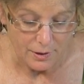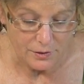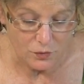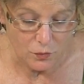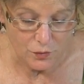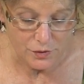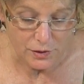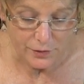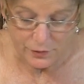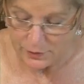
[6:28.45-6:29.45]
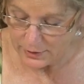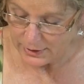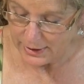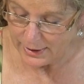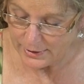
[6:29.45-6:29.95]
it's also
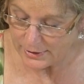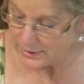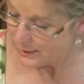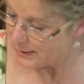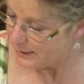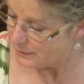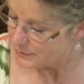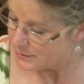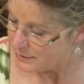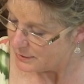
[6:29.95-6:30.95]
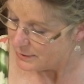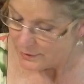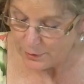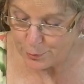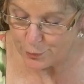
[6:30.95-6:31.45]
cancelling out the